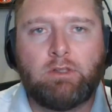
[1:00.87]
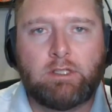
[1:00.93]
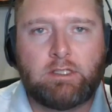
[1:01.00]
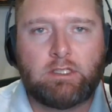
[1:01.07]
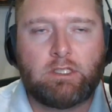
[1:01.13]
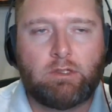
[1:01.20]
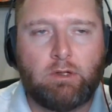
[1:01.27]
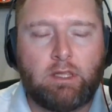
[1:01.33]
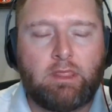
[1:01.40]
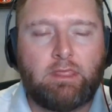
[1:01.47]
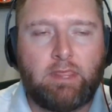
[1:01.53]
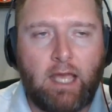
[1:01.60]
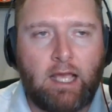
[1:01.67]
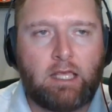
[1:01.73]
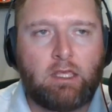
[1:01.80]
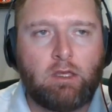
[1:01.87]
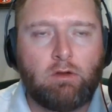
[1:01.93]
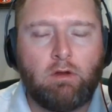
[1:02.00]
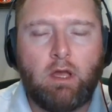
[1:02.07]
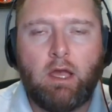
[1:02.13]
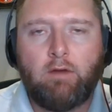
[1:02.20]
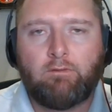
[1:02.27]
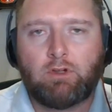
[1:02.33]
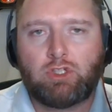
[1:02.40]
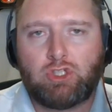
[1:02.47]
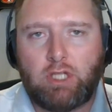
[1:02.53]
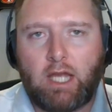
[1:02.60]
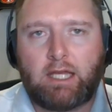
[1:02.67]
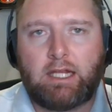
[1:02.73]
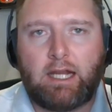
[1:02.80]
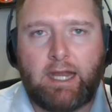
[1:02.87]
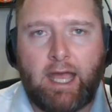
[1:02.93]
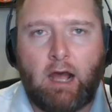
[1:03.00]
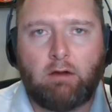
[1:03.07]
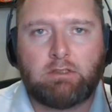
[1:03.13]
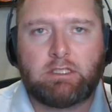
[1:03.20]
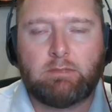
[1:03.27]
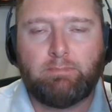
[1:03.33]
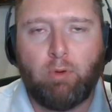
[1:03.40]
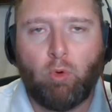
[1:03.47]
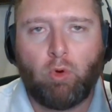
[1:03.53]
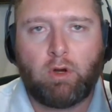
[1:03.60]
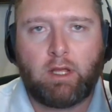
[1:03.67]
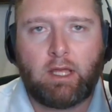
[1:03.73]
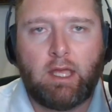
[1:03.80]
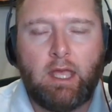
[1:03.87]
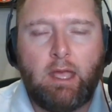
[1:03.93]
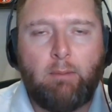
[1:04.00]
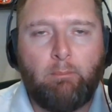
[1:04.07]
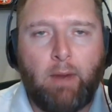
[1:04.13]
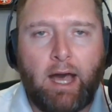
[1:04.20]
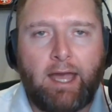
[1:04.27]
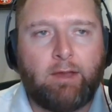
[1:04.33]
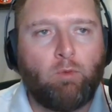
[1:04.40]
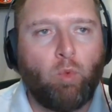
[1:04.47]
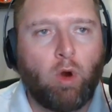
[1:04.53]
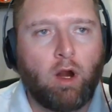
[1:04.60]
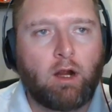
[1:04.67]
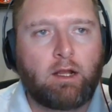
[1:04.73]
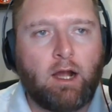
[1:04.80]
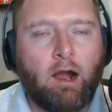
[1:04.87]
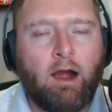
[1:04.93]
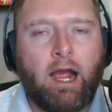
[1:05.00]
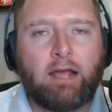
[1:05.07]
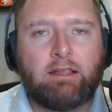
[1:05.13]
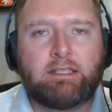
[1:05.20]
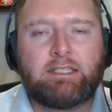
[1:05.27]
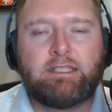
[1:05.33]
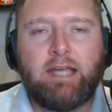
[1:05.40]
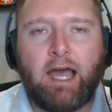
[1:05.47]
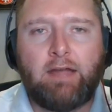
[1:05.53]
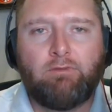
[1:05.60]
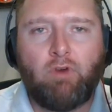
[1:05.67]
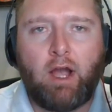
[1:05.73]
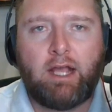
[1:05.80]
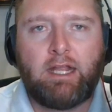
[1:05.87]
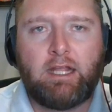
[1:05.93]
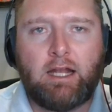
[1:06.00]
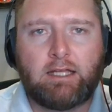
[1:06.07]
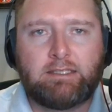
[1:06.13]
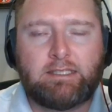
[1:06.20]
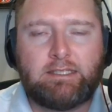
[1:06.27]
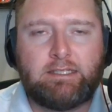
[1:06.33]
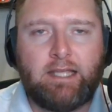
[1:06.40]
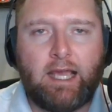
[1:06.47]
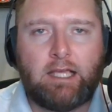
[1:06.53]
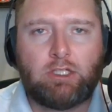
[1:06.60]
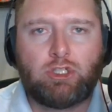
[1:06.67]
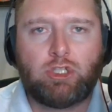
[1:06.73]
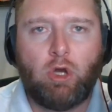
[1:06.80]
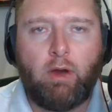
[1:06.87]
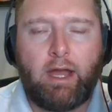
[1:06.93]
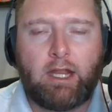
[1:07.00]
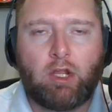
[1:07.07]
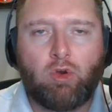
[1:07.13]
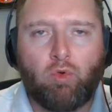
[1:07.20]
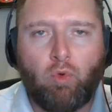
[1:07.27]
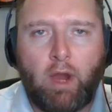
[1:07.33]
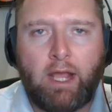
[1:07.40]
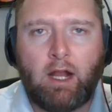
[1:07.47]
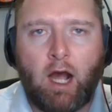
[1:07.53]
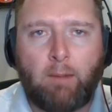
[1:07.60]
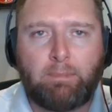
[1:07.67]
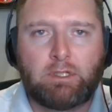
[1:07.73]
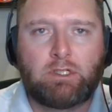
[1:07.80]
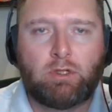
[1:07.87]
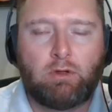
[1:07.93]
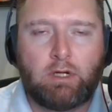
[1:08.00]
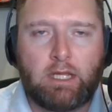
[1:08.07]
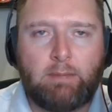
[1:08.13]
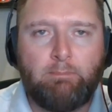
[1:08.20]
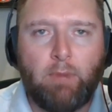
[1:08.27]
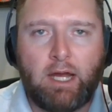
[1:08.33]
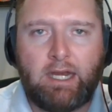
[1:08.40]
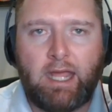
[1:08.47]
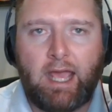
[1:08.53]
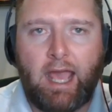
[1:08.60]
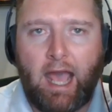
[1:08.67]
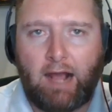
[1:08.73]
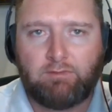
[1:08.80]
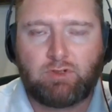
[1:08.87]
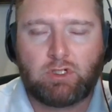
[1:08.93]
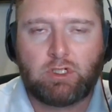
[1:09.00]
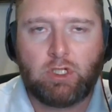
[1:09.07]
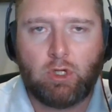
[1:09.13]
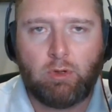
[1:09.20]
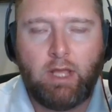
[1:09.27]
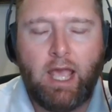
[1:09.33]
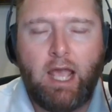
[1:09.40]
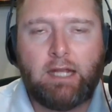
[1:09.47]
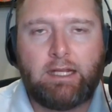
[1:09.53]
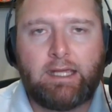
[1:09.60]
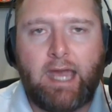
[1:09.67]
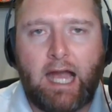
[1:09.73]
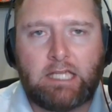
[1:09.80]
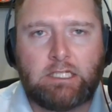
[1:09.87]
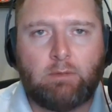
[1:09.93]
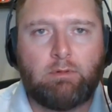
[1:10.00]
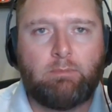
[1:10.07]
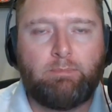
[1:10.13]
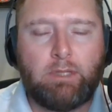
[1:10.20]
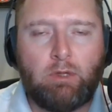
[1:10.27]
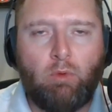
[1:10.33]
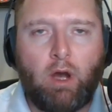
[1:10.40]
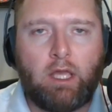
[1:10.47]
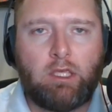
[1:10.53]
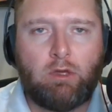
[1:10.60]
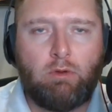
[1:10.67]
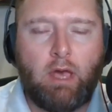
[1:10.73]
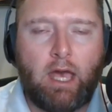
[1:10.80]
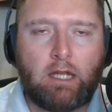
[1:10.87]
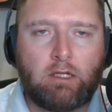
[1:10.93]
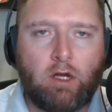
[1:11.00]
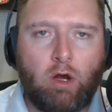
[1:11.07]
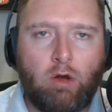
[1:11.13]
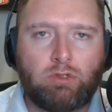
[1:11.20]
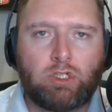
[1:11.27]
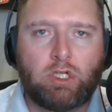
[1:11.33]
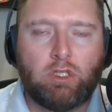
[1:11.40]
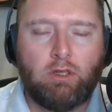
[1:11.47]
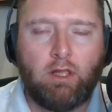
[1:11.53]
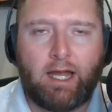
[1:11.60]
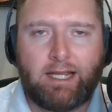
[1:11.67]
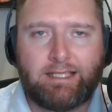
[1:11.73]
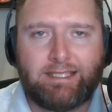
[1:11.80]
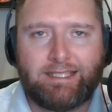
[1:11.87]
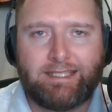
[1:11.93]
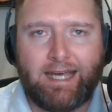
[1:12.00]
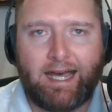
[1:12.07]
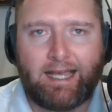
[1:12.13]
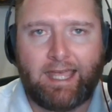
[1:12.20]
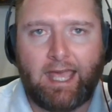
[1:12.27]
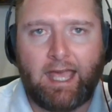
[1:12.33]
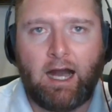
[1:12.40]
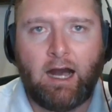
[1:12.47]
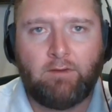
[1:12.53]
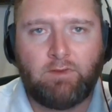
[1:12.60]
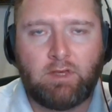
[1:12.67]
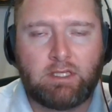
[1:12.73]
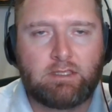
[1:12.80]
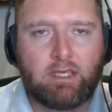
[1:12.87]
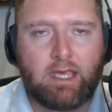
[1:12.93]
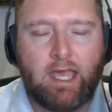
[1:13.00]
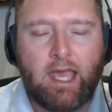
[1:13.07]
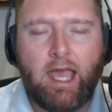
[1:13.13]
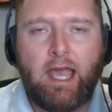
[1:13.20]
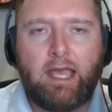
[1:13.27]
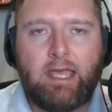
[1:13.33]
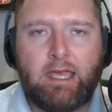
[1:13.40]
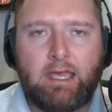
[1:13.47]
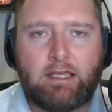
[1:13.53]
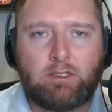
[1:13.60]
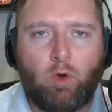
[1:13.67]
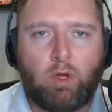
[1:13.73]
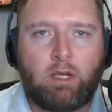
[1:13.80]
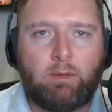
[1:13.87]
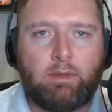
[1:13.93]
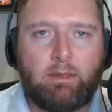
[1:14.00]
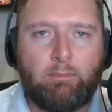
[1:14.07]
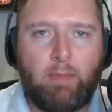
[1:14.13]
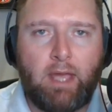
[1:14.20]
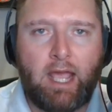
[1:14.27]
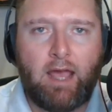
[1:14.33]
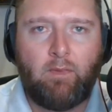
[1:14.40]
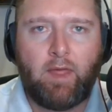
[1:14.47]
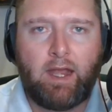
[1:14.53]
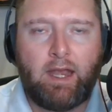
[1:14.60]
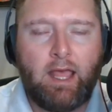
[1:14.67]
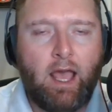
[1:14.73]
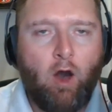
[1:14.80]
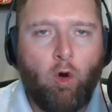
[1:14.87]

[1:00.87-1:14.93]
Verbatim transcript: you listen to it, thank you for checking it out and supporting my work. All right, let's dive right in on today's show. Had a great opportunity Monday afternoon to catch up with BYU head coach Kalani Sitake. Obviously, he is going to be the man that